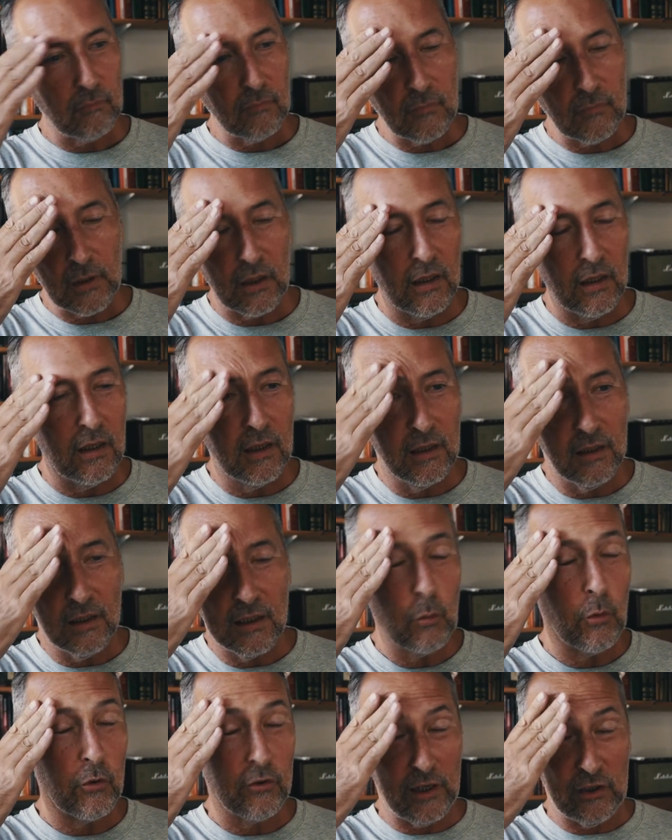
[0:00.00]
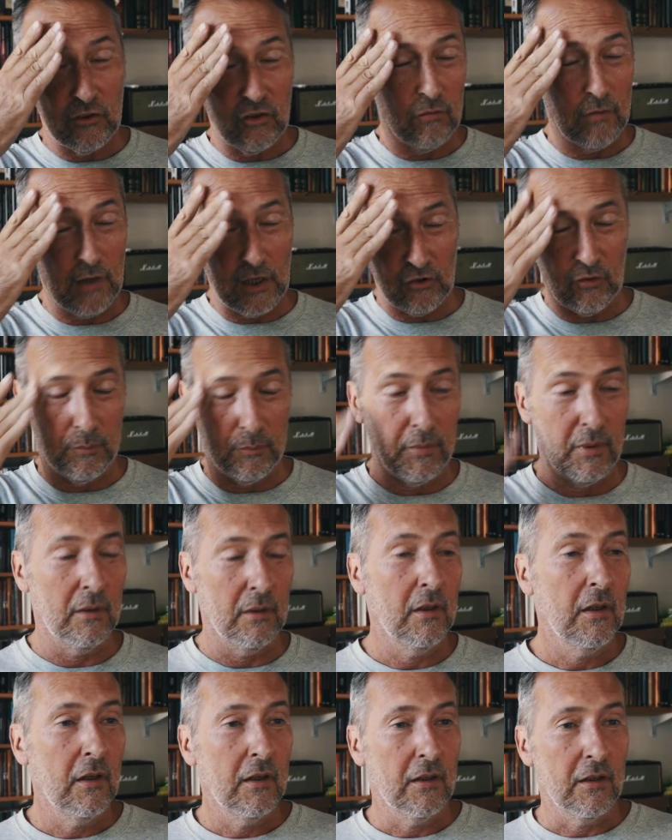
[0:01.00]
uh, he wasn't actually Russian, but
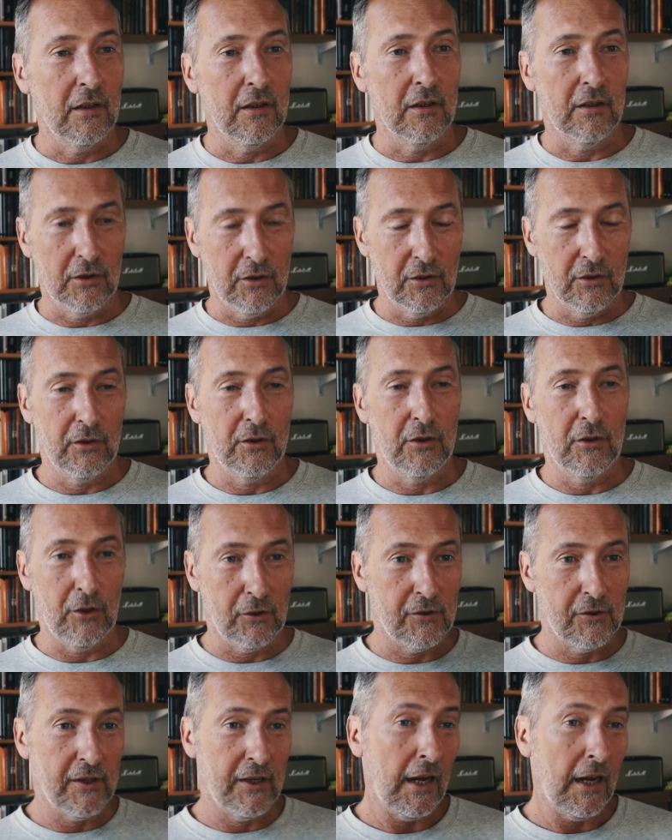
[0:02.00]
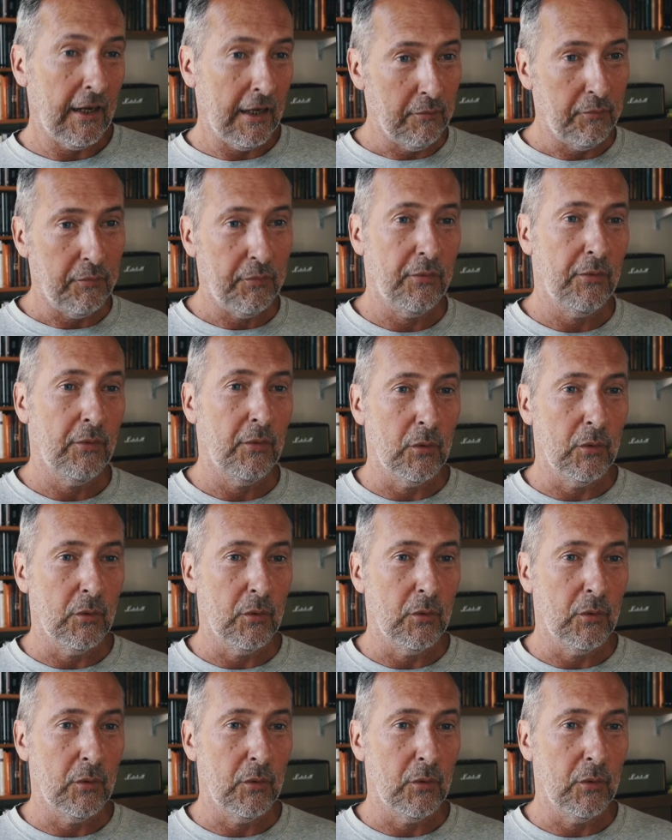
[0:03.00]
Gurdjieff,